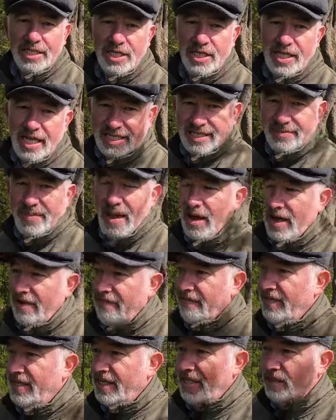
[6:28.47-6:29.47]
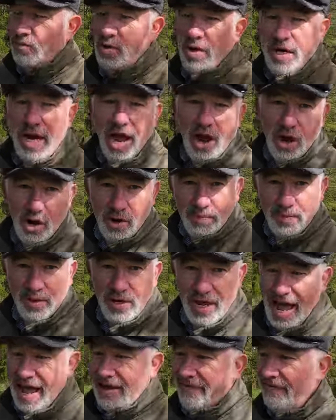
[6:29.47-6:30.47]
So that's about it for this one. I hope
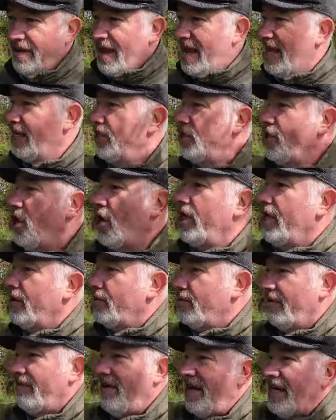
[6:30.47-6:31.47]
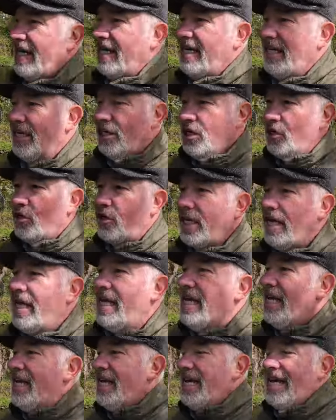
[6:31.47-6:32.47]
you have enjoyed it. We've had a little look
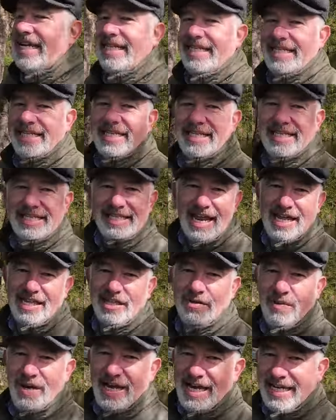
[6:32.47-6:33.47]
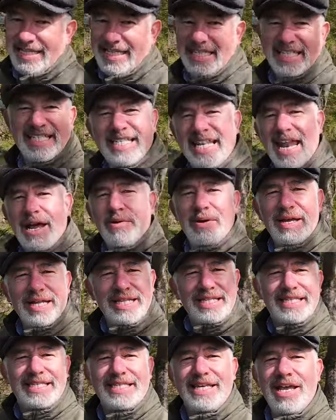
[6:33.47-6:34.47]
into
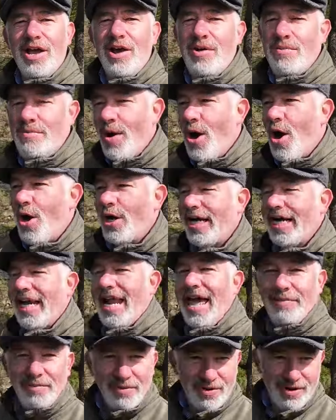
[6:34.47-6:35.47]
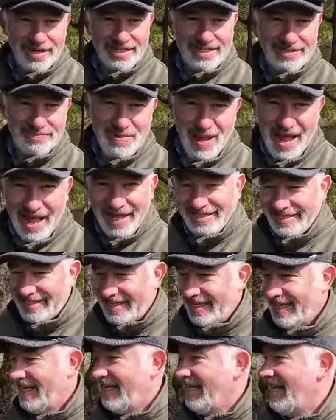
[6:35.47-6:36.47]
Slaithwaite's more glamorous
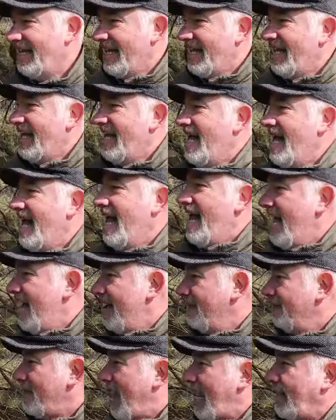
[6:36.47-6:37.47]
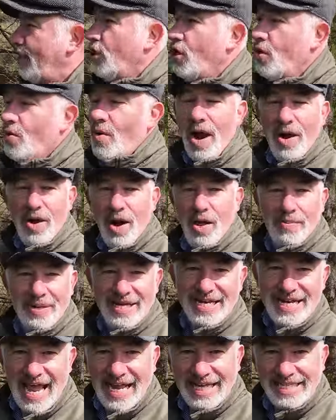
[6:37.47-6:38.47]
past. I don't know where I'll
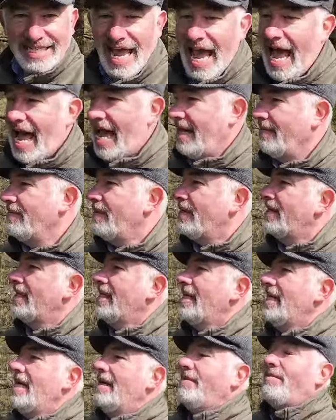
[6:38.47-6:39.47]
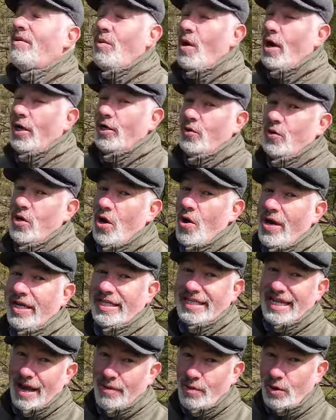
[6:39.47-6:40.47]
be next time, but what I do know
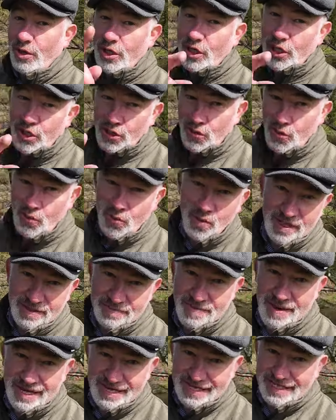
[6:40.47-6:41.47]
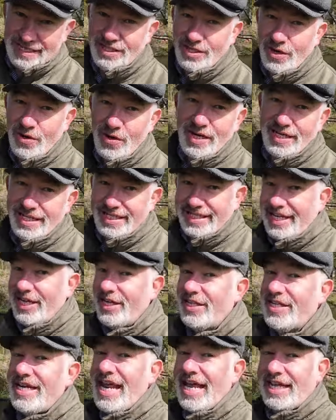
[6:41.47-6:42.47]
is I want you with me. So
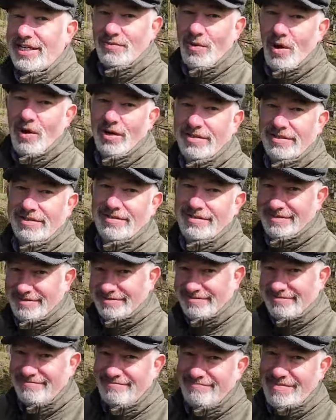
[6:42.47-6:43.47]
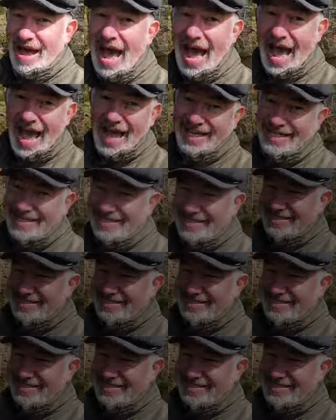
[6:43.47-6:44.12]
until the next one, bye.